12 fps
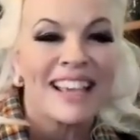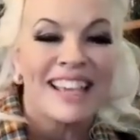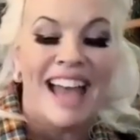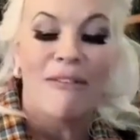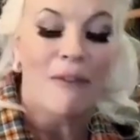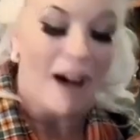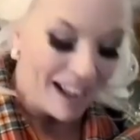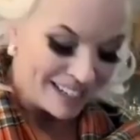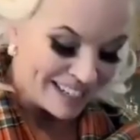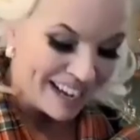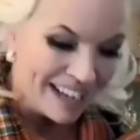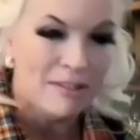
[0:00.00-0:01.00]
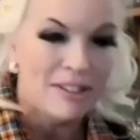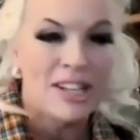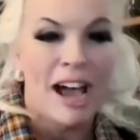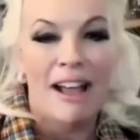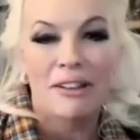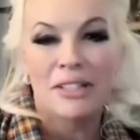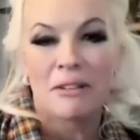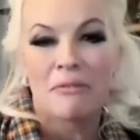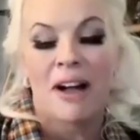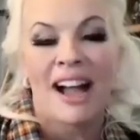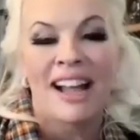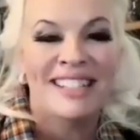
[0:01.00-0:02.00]
Yeah, Wanda. Shout out to
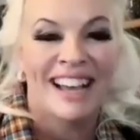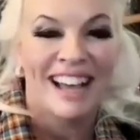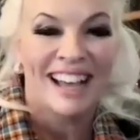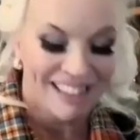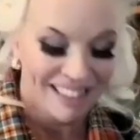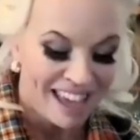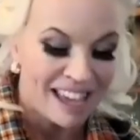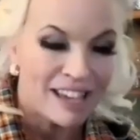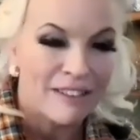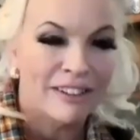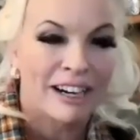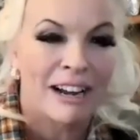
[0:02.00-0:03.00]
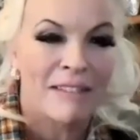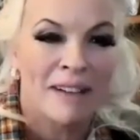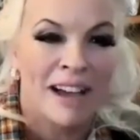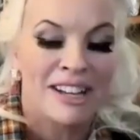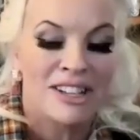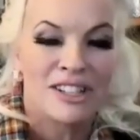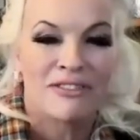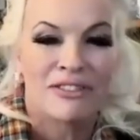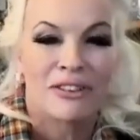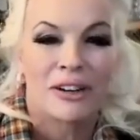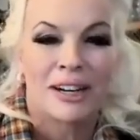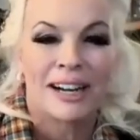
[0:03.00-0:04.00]
Wanda. Thank you very much
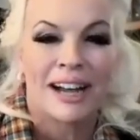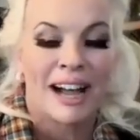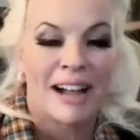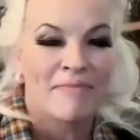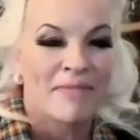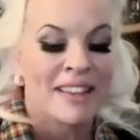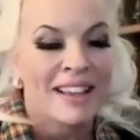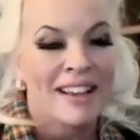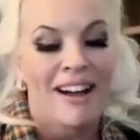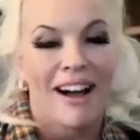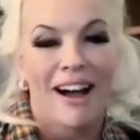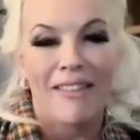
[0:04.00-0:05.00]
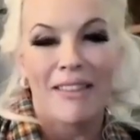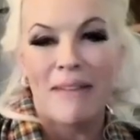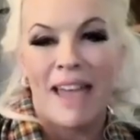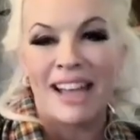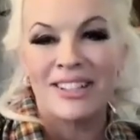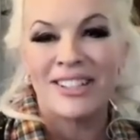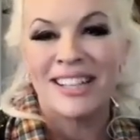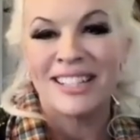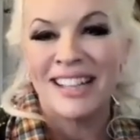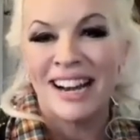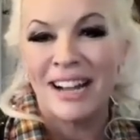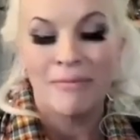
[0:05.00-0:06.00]
for all the patience.
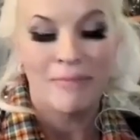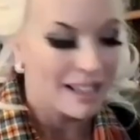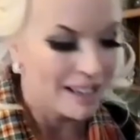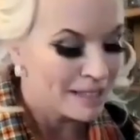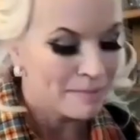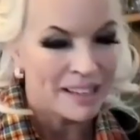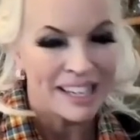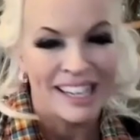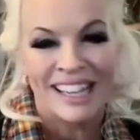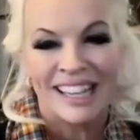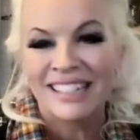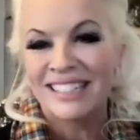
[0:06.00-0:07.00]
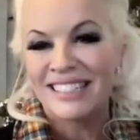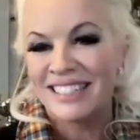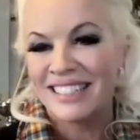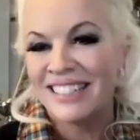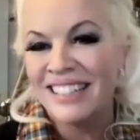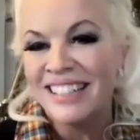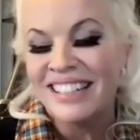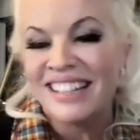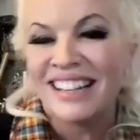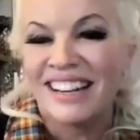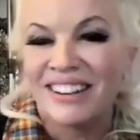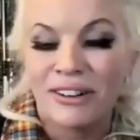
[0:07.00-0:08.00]
I know my husband Ken, because it's
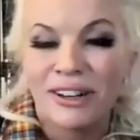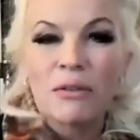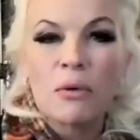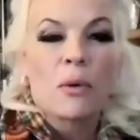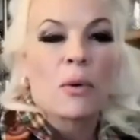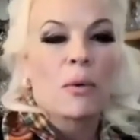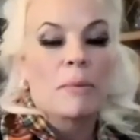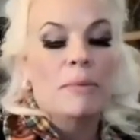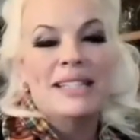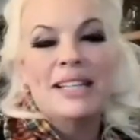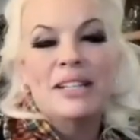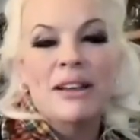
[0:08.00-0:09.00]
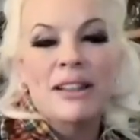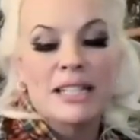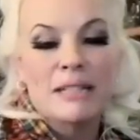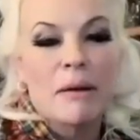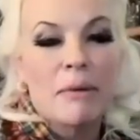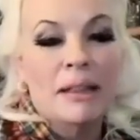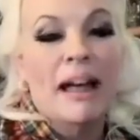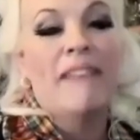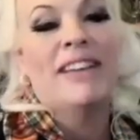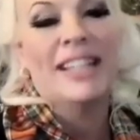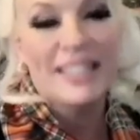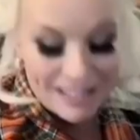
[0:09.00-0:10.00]
we're busy doing this, but we love
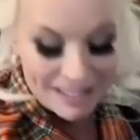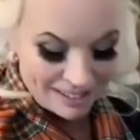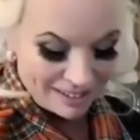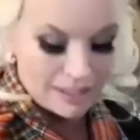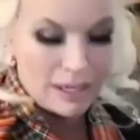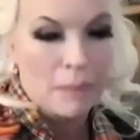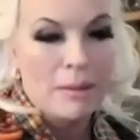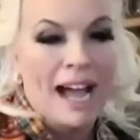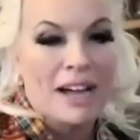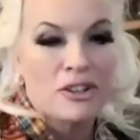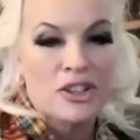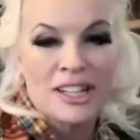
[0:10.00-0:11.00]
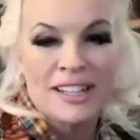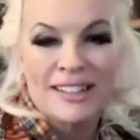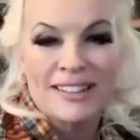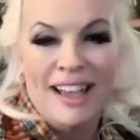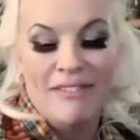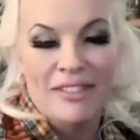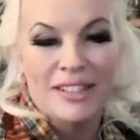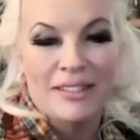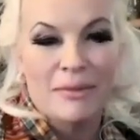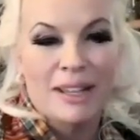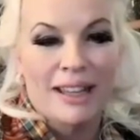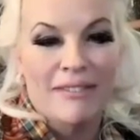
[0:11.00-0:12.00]
it. It's our passion in life.
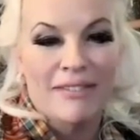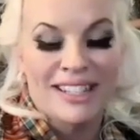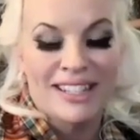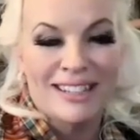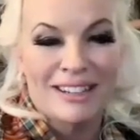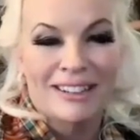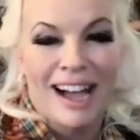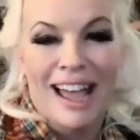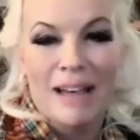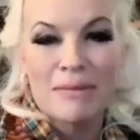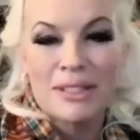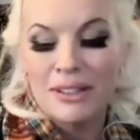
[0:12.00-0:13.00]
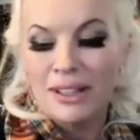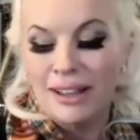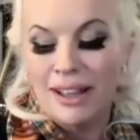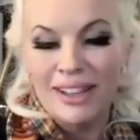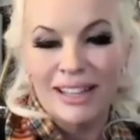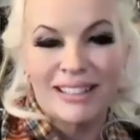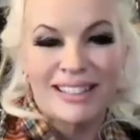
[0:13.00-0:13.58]
We love it. So I absolutely love it.